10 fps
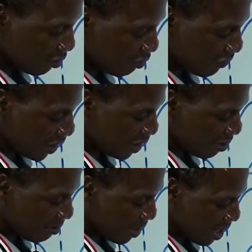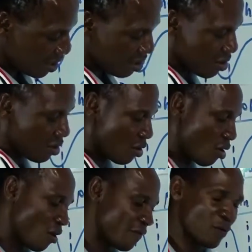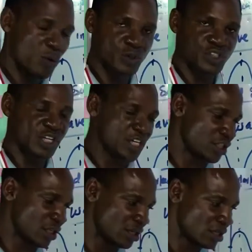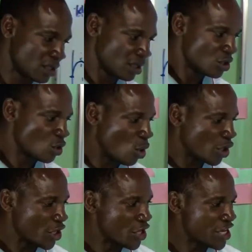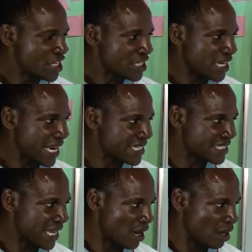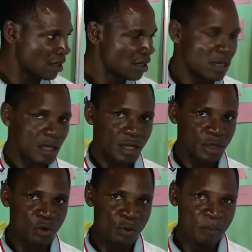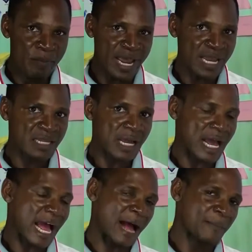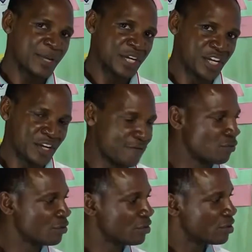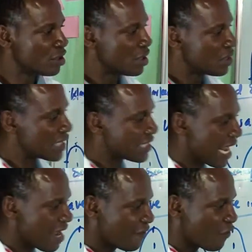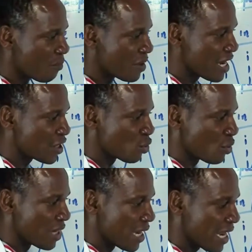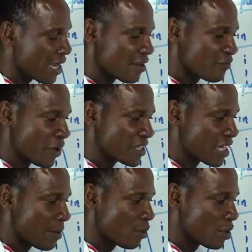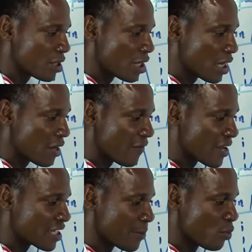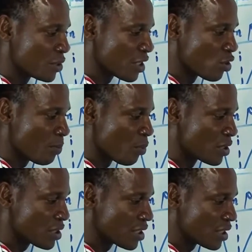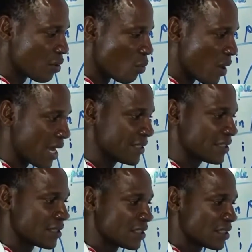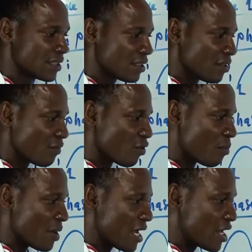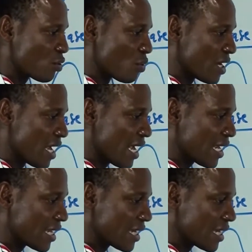over number of oscillation. So in this case now, you may have been given the time from ear to ear, for example 0.1, from ear to ear